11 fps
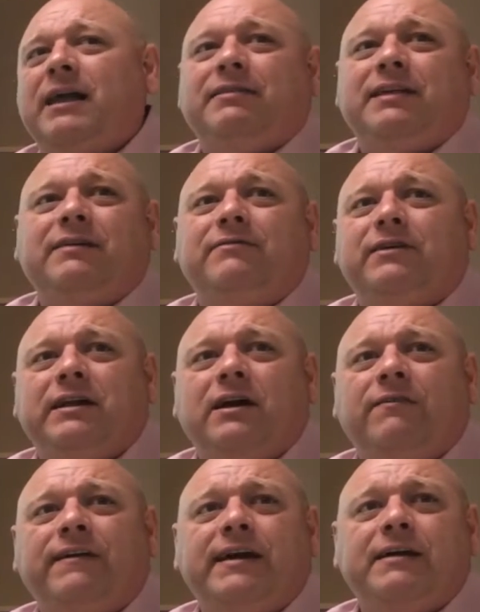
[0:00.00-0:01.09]
I can't think of any
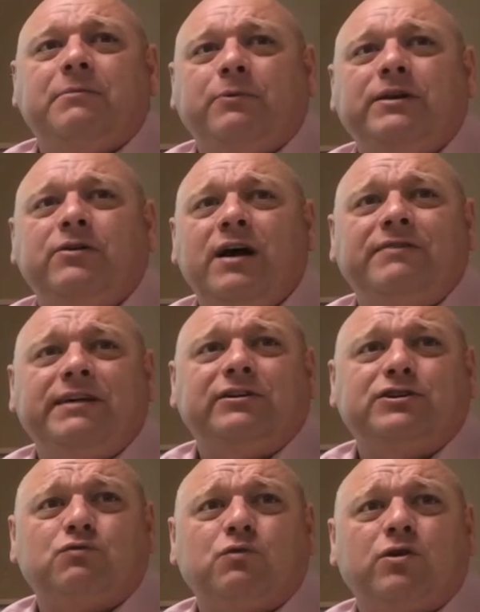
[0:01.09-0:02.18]
offhand, but we do have
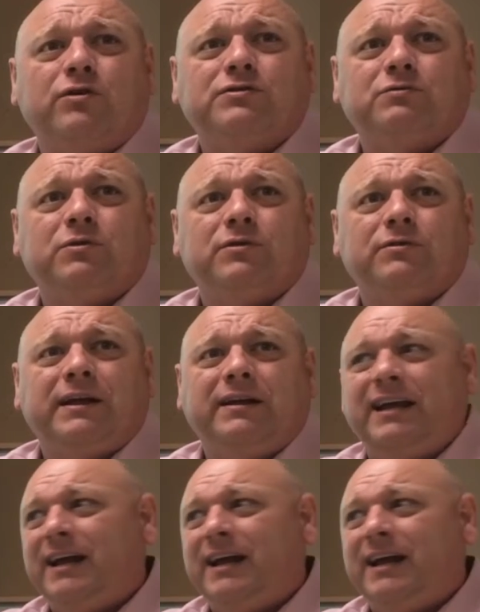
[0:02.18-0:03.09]
English words where they,